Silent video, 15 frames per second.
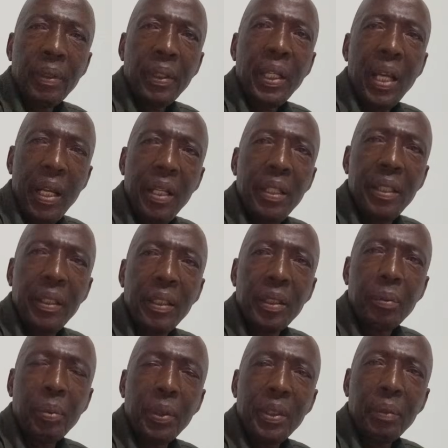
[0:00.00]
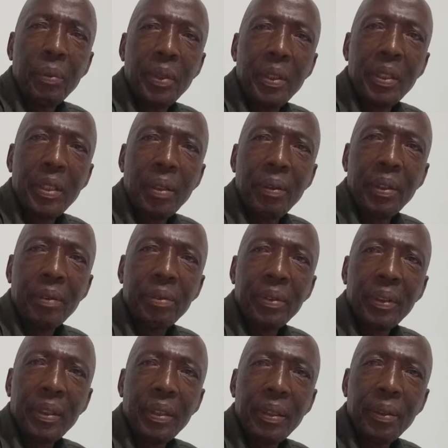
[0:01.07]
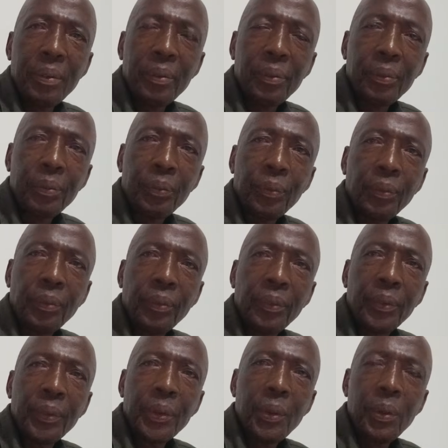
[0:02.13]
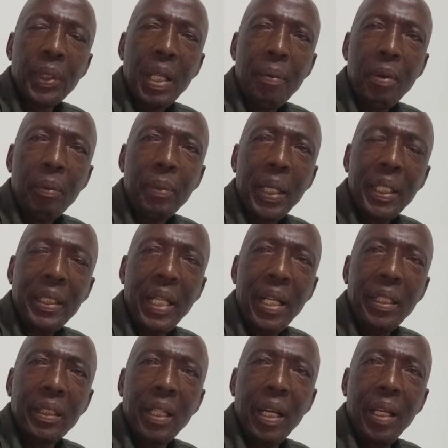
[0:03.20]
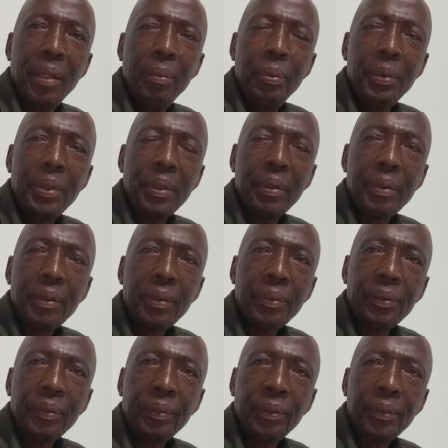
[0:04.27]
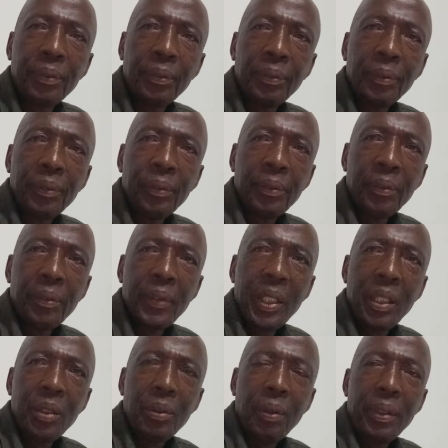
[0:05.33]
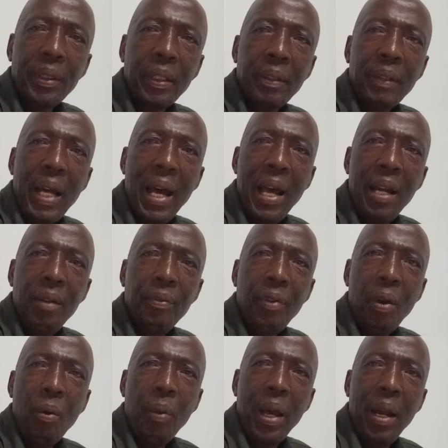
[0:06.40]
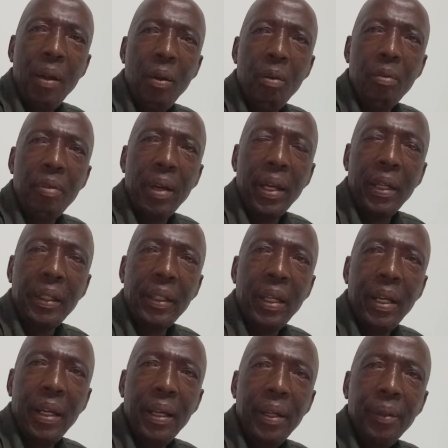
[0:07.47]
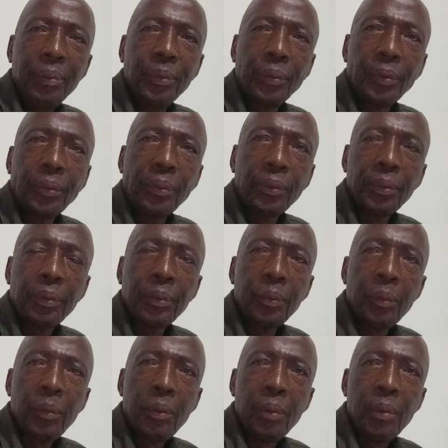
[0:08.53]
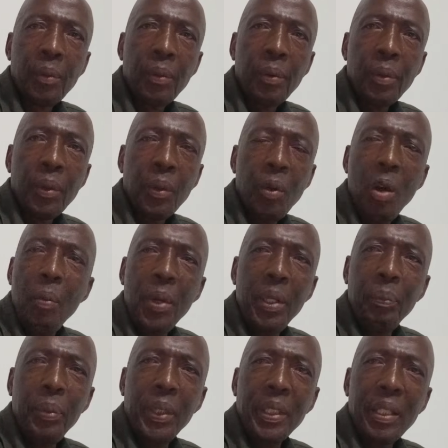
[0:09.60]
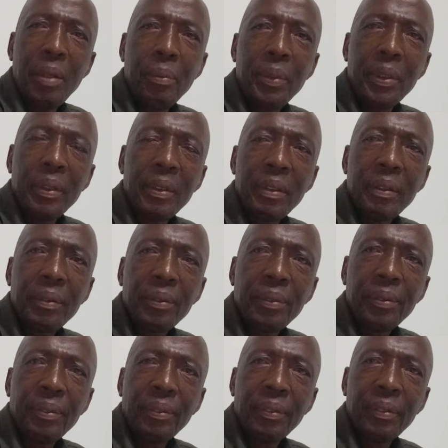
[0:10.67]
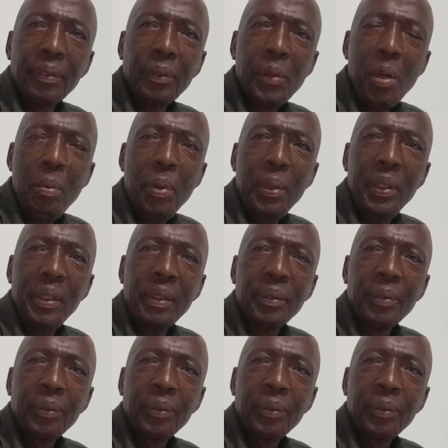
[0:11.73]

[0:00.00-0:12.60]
Anything is possible in South Africa. So Thabo Bester escapes. He's on the run for well over a year. Nobody picks up this. Nobody.